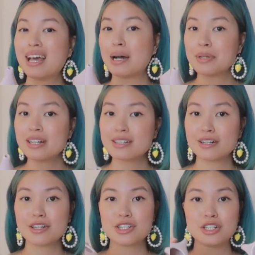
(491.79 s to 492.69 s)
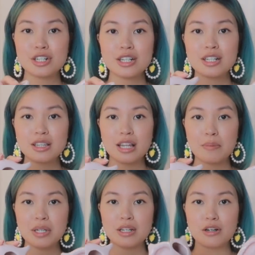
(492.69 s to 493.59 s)
I'm not entirely sure.
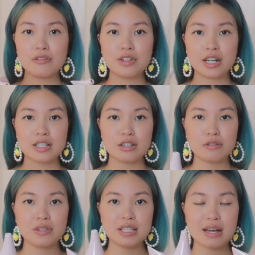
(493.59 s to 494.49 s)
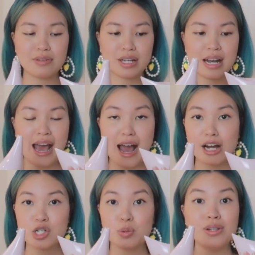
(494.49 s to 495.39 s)
Let me know if you guys know if these have like an
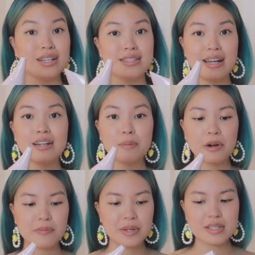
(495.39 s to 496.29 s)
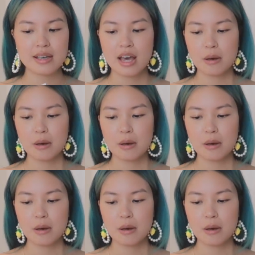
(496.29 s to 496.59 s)
actual intended purpose,